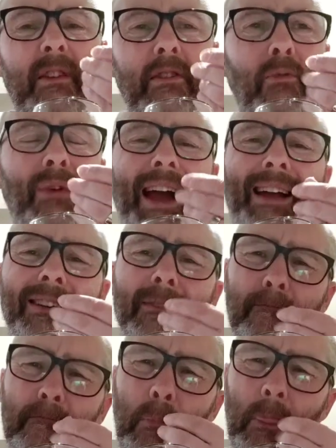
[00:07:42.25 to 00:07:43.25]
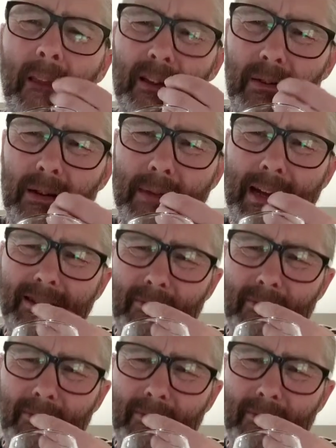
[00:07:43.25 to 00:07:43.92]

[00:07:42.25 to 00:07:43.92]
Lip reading: rind. You know what I mean?